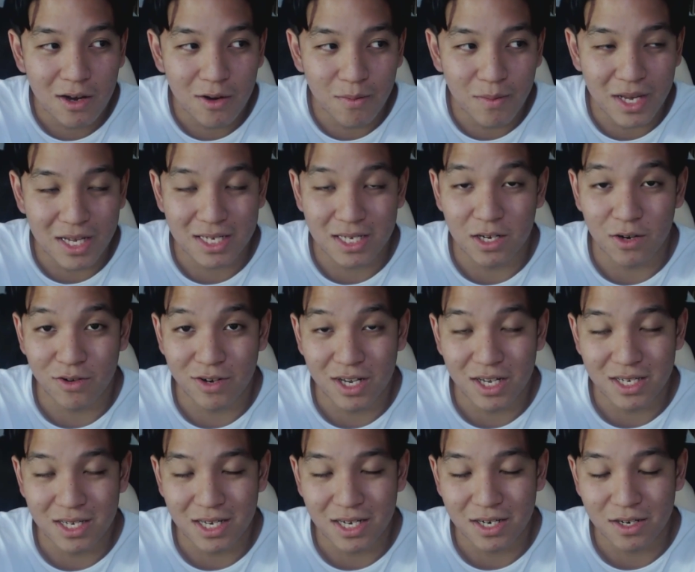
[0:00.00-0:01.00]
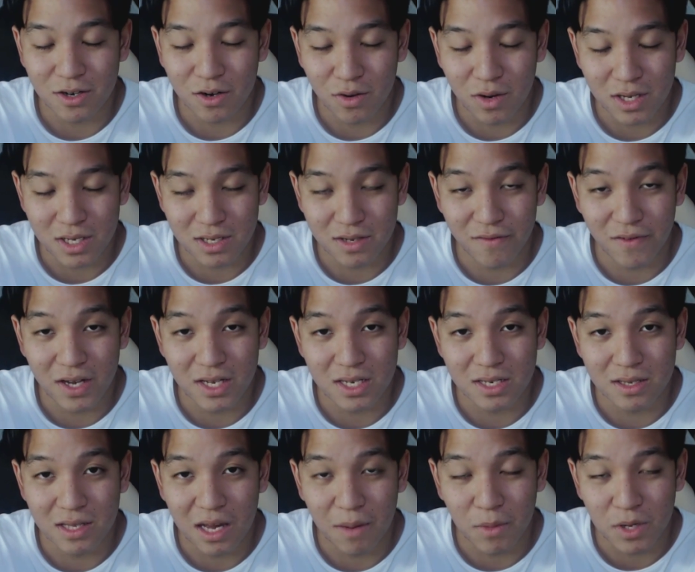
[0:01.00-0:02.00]
makes synchronization across the
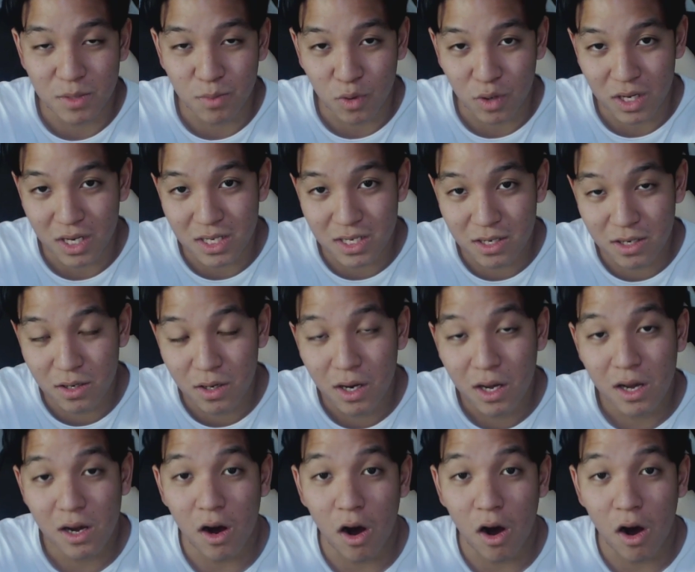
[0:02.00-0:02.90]
devices that much more easier.